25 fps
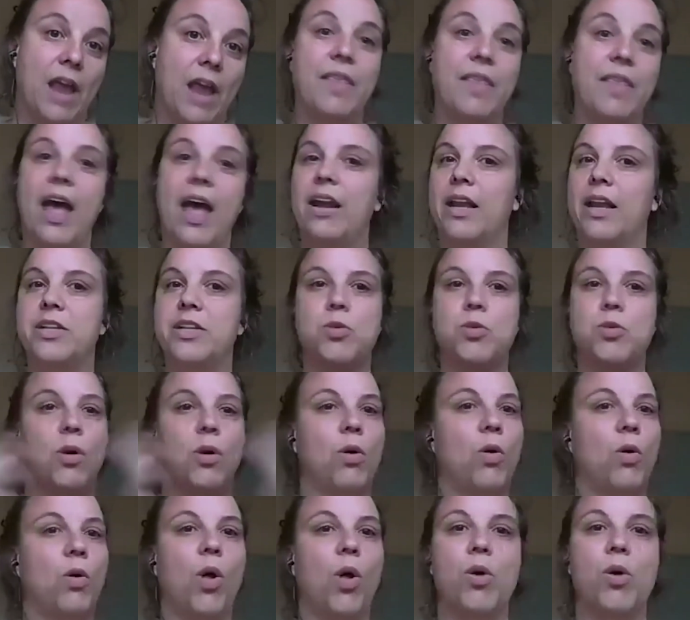And that led to a
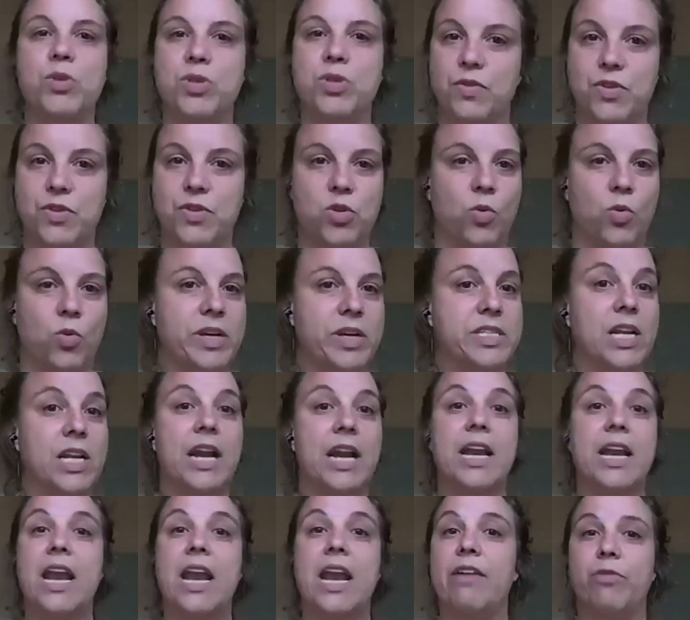whole host of stories that I
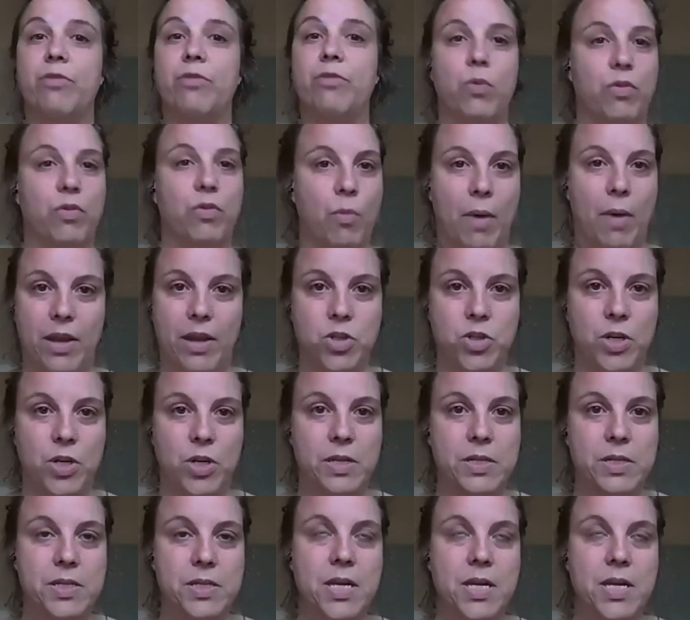never would have imagined,